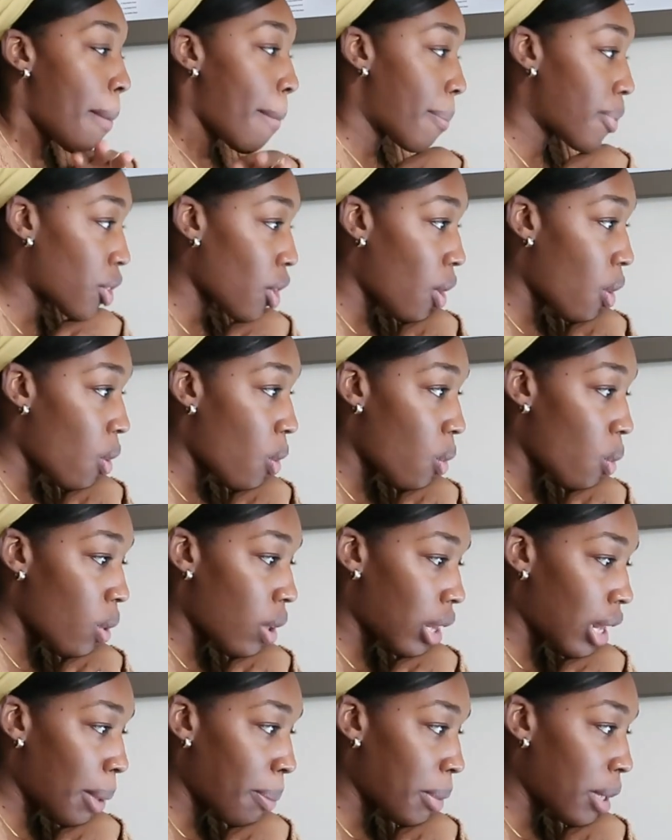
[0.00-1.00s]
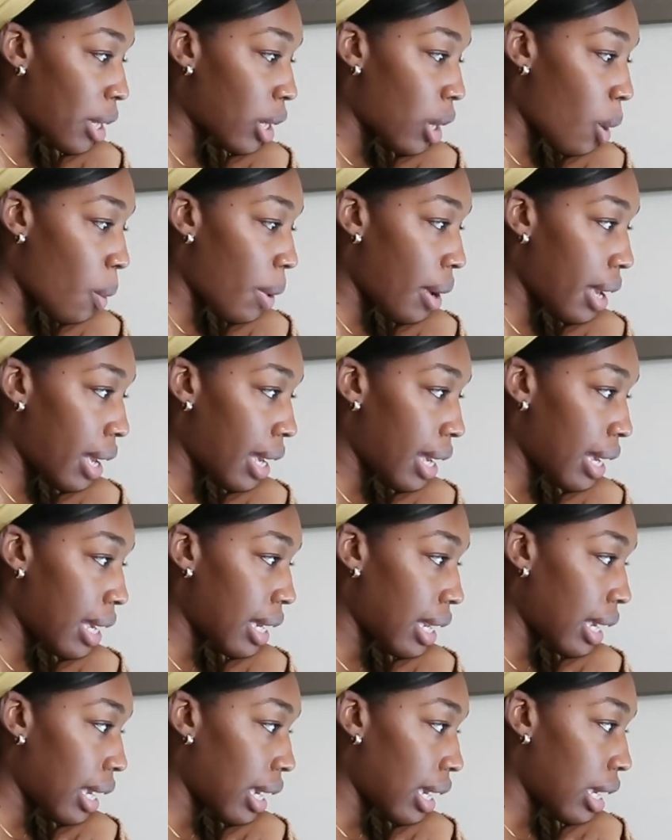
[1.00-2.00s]
So let me go ahead
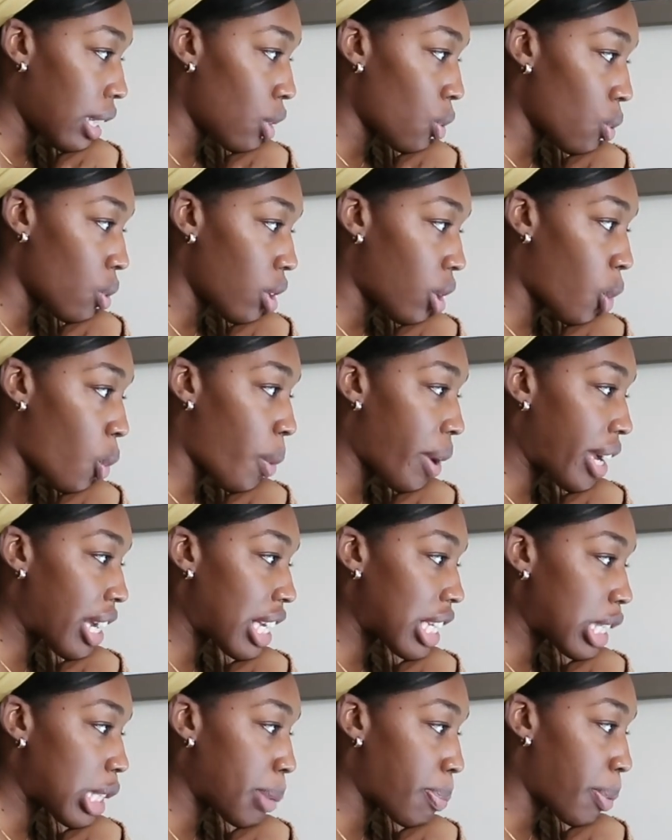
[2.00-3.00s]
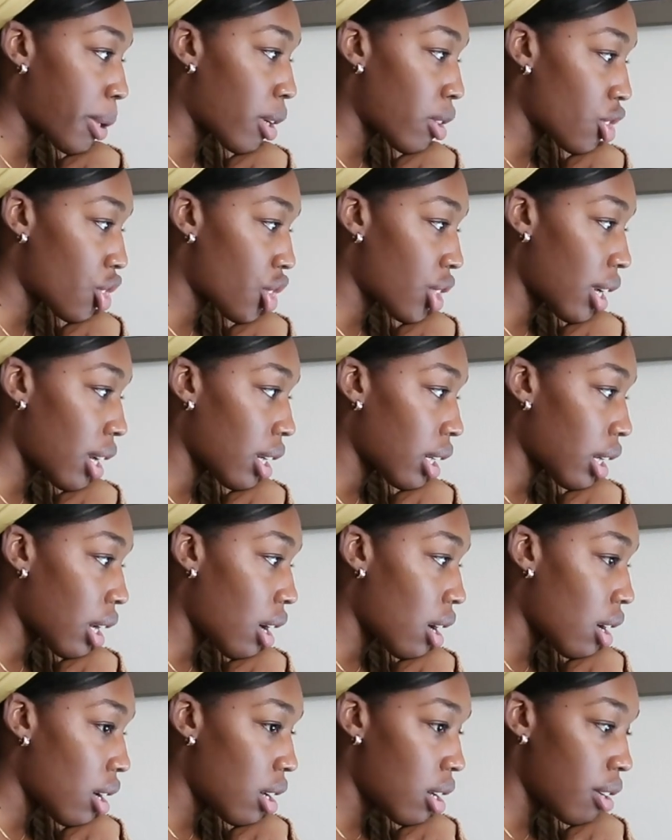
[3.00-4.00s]
and do a quick spell check
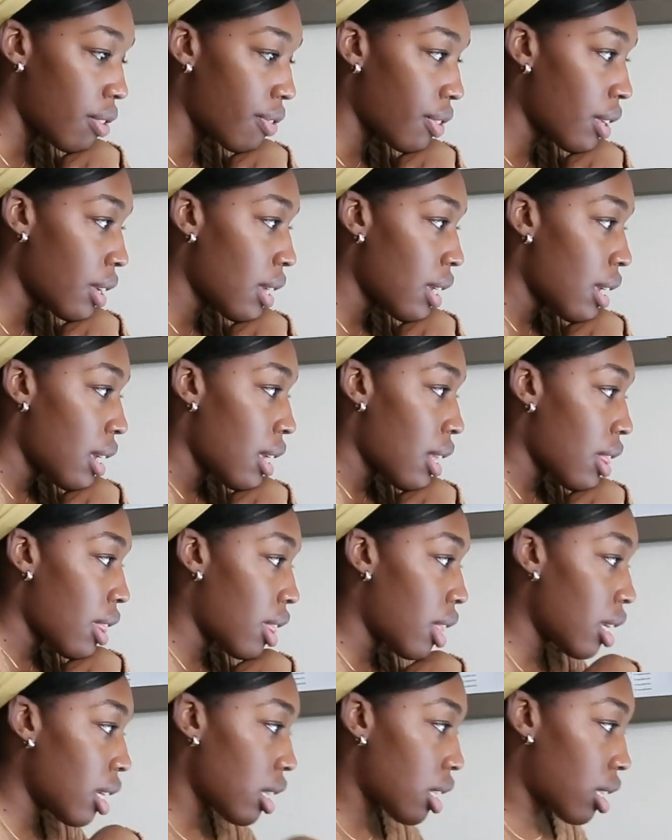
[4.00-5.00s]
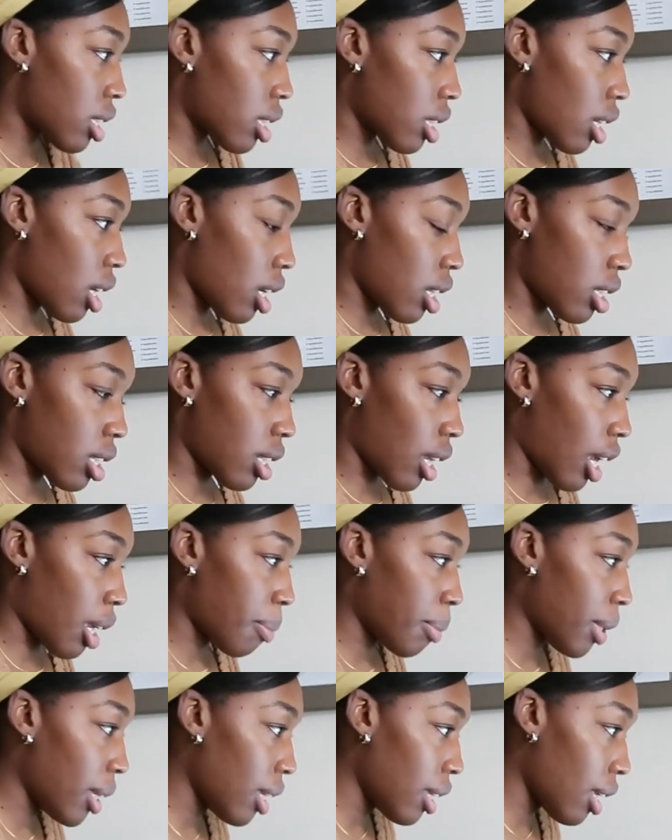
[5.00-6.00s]
of this
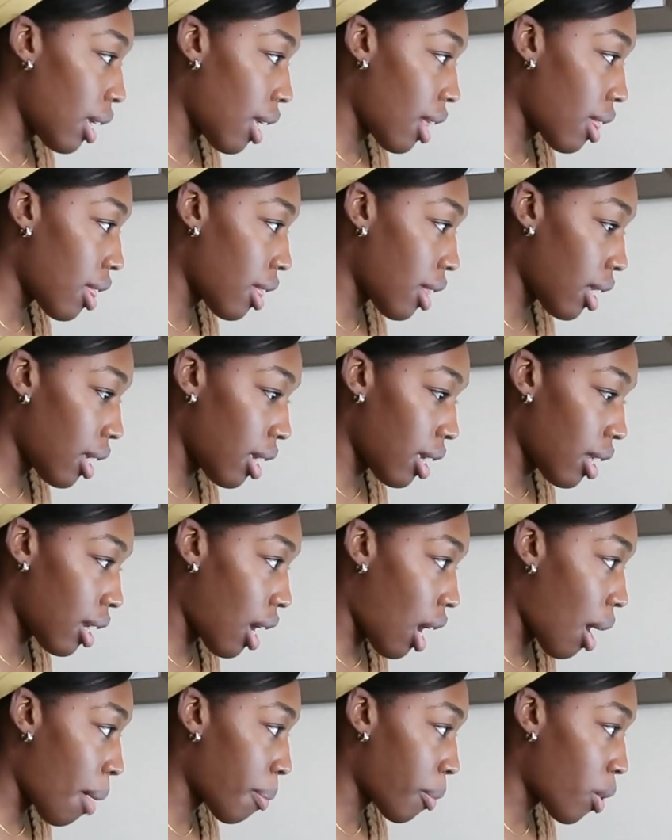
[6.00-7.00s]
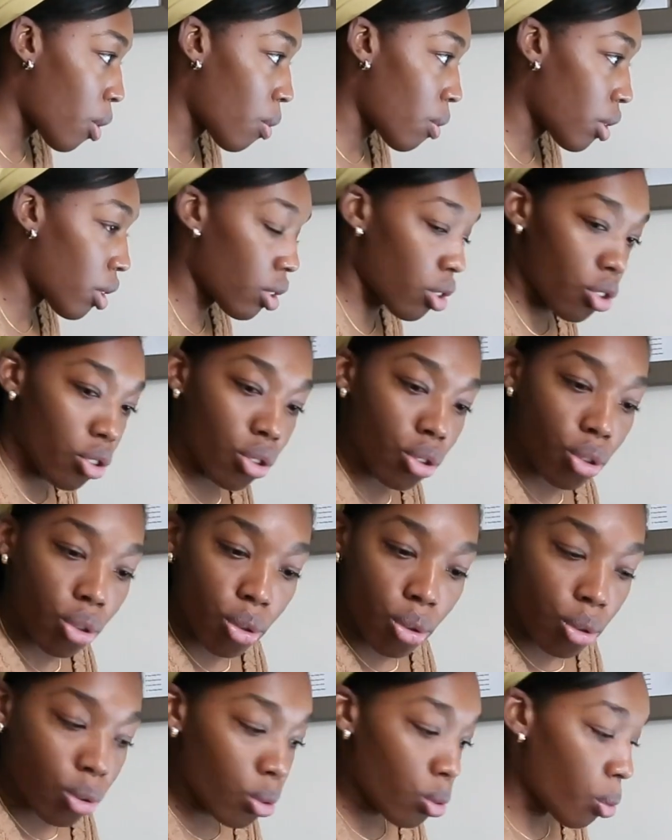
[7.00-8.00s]
assignment and then I'm going
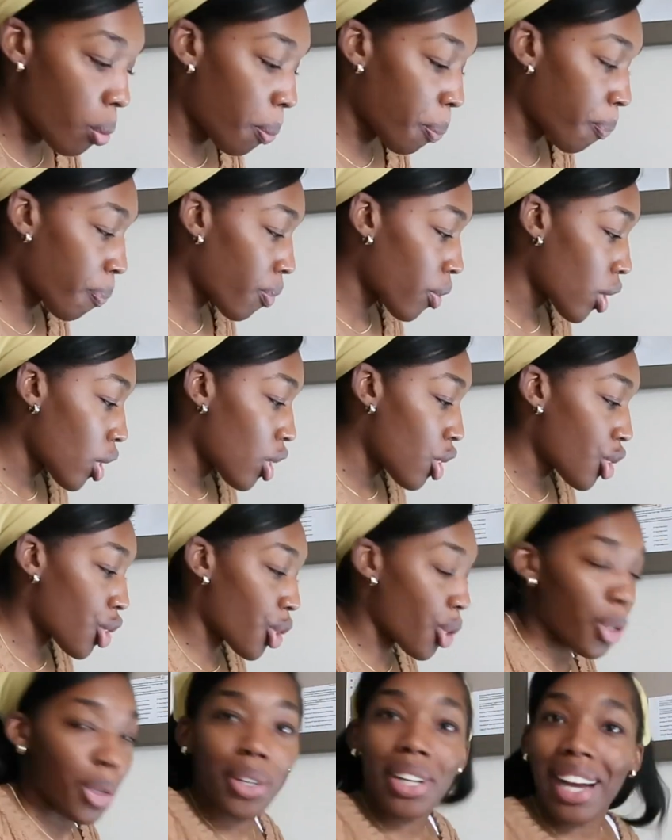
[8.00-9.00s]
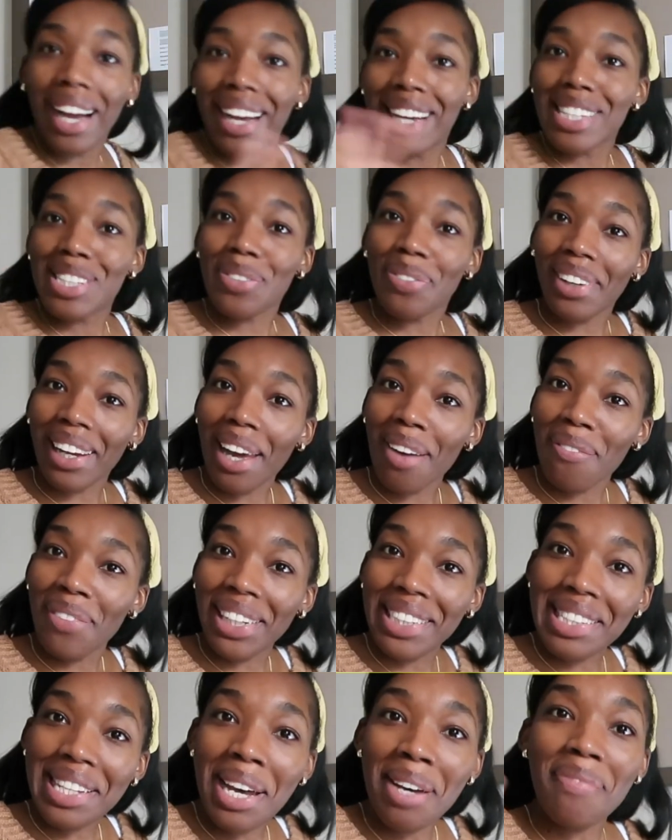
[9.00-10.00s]
to show you guys what I
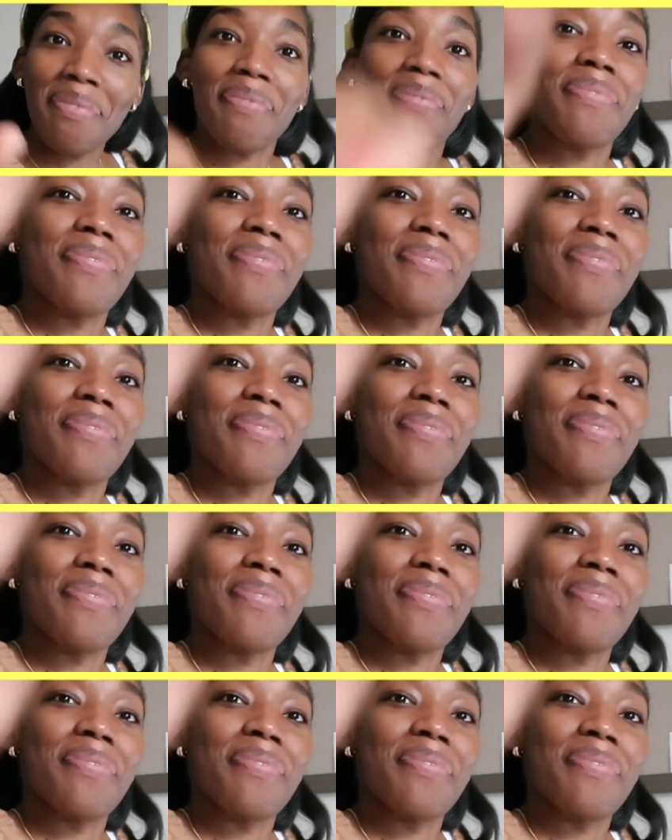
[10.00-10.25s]
picked up